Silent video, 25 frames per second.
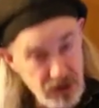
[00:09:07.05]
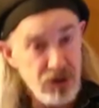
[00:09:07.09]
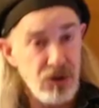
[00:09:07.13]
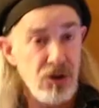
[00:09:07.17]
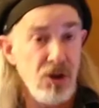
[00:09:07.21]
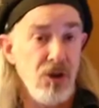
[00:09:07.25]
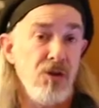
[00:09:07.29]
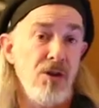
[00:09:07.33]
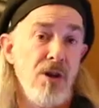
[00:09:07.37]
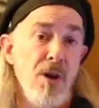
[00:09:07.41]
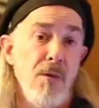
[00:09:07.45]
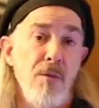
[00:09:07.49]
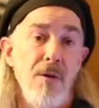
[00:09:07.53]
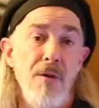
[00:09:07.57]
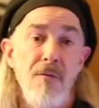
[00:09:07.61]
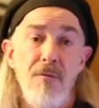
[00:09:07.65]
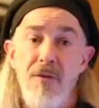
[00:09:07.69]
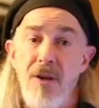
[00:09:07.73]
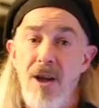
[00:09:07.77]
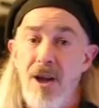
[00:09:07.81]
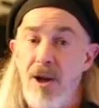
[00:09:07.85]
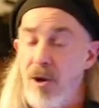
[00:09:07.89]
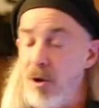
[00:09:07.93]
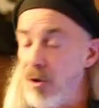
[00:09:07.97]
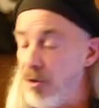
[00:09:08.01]
just different
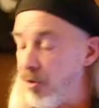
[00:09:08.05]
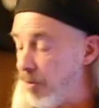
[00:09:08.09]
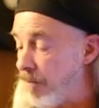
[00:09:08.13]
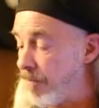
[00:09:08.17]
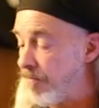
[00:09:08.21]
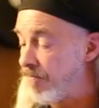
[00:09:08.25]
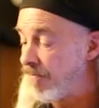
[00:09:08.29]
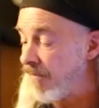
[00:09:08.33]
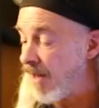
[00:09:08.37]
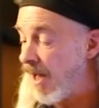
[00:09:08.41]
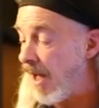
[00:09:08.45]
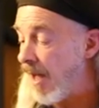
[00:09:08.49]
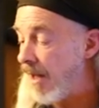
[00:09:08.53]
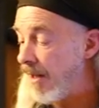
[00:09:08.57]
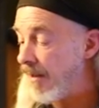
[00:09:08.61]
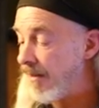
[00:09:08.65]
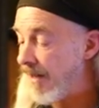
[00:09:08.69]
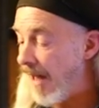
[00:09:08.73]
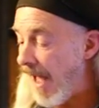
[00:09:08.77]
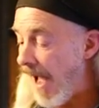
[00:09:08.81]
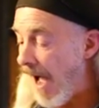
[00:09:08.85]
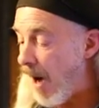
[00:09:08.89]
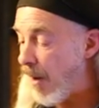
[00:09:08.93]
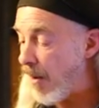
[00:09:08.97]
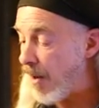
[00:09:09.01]
fingers.
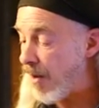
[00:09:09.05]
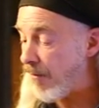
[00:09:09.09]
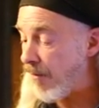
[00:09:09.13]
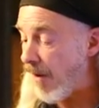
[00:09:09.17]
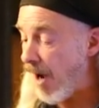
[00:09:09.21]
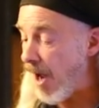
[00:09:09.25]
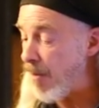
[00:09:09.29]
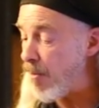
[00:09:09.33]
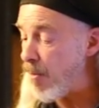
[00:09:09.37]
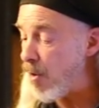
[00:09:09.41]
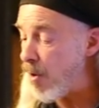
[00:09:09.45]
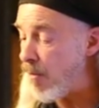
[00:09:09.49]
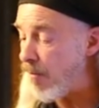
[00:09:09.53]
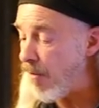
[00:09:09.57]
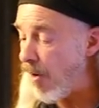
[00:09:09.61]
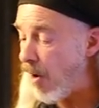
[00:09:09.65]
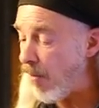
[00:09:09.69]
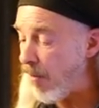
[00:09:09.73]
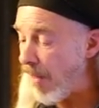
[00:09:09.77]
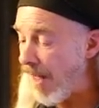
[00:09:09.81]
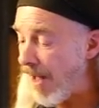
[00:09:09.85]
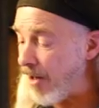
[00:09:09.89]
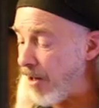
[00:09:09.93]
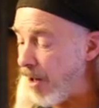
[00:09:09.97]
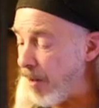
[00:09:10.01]
Now, if I move
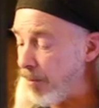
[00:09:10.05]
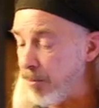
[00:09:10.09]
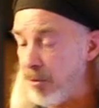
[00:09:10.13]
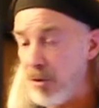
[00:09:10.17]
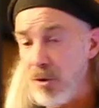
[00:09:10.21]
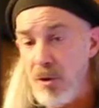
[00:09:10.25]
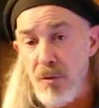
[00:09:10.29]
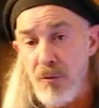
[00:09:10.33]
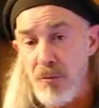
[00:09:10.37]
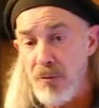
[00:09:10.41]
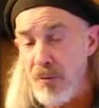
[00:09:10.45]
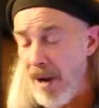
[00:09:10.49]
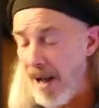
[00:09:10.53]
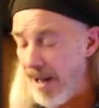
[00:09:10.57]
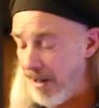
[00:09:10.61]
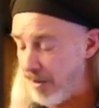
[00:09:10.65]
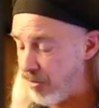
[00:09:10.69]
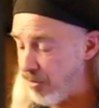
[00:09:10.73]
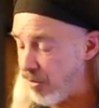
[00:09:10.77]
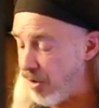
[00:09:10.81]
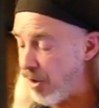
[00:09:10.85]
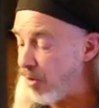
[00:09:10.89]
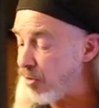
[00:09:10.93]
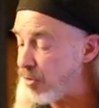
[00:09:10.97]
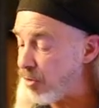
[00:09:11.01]
all that up 2
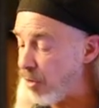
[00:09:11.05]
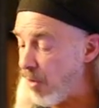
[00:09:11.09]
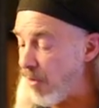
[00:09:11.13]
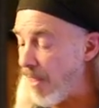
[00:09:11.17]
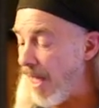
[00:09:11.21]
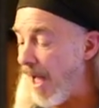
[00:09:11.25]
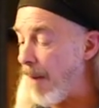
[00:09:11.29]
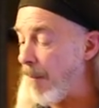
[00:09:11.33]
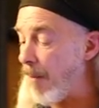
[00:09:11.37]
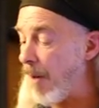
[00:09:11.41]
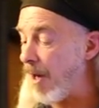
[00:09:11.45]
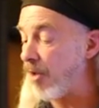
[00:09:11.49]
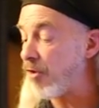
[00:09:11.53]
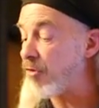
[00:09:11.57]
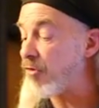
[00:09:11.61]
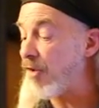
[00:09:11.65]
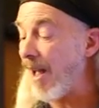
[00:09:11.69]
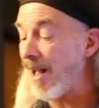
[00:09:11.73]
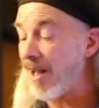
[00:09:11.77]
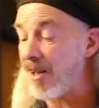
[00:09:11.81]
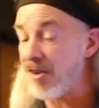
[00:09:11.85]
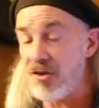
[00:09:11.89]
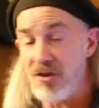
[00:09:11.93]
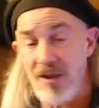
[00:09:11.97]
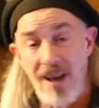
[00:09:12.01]
frets, so that my
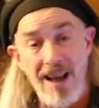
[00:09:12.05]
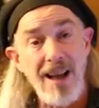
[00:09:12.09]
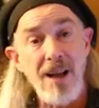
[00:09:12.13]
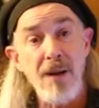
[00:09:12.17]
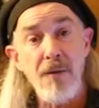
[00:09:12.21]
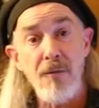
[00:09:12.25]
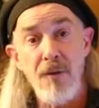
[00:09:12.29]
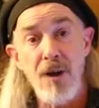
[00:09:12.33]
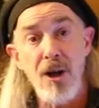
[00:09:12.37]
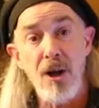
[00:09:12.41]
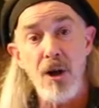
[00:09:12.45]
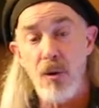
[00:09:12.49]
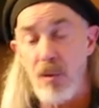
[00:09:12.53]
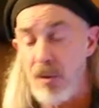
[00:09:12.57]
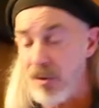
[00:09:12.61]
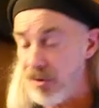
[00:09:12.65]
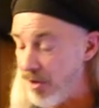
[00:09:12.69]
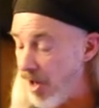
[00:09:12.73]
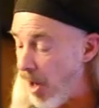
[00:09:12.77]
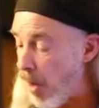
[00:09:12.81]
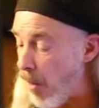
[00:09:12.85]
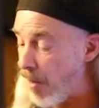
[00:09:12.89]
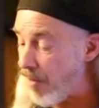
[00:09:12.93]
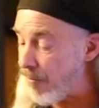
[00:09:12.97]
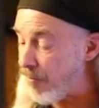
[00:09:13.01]
2nd finger is
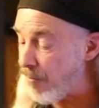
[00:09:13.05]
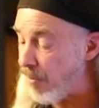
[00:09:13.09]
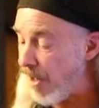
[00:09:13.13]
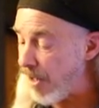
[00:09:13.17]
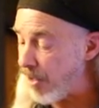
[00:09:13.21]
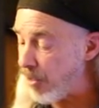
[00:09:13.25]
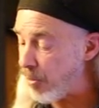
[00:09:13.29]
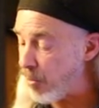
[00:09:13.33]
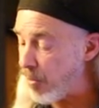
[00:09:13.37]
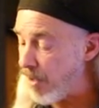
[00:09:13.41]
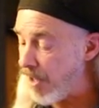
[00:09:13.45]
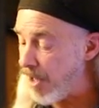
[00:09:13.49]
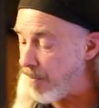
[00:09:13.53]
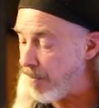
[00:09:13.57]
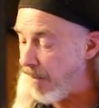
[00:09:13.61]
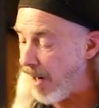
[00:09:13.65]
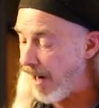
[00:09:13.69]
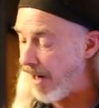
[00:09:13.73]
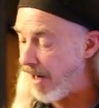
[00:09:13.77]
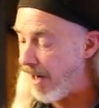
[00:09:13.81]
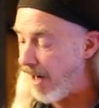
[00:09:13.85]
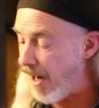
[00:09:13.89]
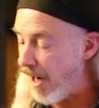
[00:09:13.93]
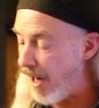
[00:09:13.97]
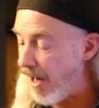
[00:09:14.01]
now on fret 3 and
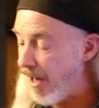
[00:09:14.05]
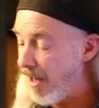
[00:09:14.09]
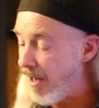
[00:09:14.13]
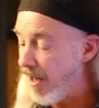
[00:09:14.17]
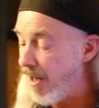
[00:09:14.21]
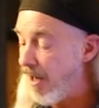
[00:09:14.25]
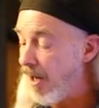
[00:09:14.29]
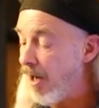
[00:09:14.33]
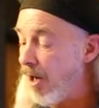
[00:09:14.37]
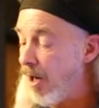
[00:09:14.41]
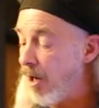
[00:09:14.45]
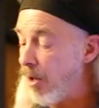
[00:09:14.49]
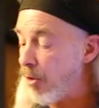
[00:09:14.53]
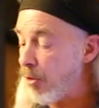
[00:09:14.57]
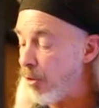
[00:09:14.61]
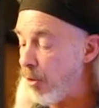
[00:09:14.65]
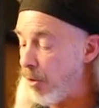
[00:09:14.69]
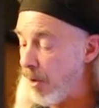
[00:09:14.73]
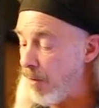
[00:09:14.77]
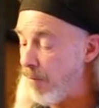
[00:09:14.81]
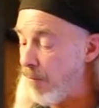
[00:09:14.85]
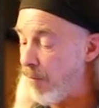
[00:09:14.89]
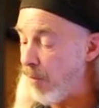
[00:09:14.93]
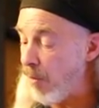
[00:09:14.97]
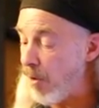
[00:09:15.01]
my
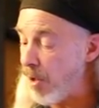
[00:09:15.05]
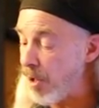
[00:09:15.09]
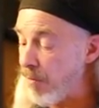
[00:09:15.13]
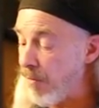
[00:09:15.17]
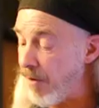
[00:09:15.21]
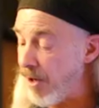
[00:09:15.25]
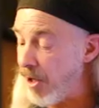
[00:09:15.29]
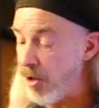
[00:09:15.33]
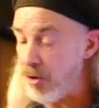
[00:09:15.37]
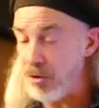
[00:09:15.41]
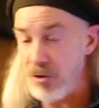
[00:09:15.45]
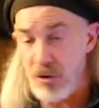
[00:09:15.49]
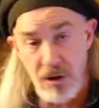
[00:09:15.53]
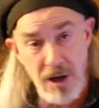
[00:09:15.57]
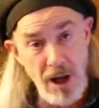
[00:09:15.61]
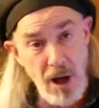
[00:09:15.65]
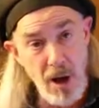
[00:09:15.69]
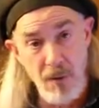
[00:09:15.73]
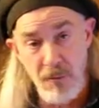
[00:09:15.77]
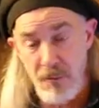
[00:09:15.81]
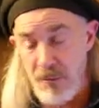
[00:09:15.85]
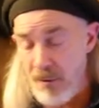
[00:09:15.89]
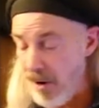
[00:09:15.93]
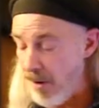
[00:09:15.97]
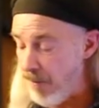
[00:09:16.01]
3rd and 4th fingers are
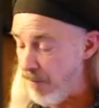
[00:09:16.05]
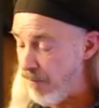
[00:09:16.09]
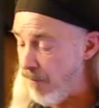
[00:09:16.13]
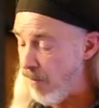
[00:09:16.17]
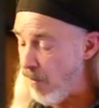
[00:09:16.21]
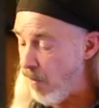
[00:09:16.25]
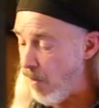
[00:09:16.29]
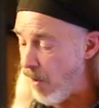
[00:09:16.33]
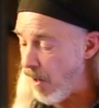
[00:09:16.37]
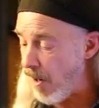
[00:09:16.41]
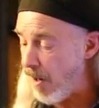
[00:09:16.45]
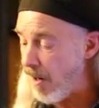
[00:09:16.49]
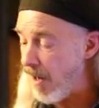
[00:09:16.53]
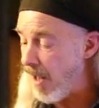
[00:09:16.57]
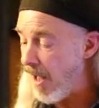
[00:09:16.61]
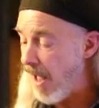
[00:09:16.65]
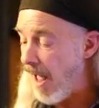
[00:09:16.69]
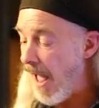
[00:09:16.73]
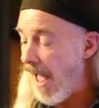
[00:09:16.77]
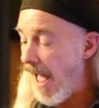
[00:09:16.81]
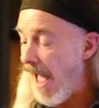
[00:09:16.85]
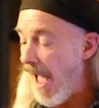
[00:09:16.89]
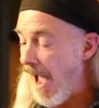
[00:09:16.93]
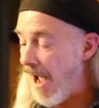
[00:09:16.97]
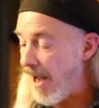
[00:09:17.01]
now on fret 4,
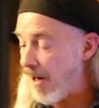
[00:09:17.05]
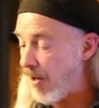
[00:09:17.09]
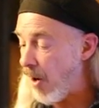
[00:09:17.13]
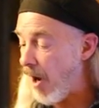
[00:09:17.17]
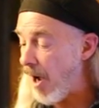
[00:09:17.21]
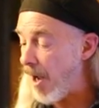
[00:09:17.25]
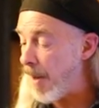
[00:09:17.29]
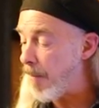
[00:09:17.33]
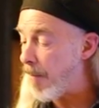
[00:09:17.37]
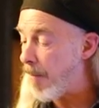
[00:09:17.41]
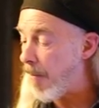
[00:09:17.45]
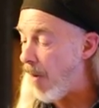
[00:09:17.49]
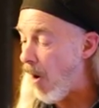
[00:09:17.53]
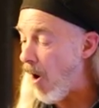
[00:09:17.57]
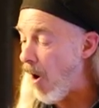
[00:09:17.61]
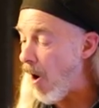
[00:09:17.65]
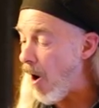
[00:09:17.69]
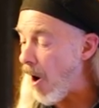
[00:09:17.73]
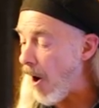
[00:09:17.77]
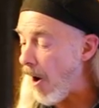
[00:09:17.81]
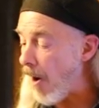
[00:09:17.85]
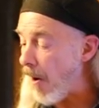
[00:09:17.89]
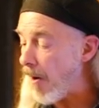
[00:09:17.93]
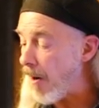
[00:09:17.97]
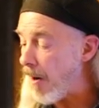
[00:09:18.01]
and I
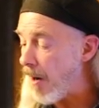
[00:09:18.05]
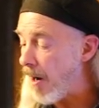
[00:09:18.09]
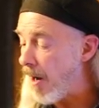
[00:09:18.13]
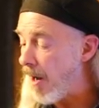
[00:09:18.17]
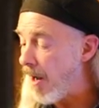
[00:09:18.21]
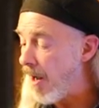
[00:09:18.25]
bar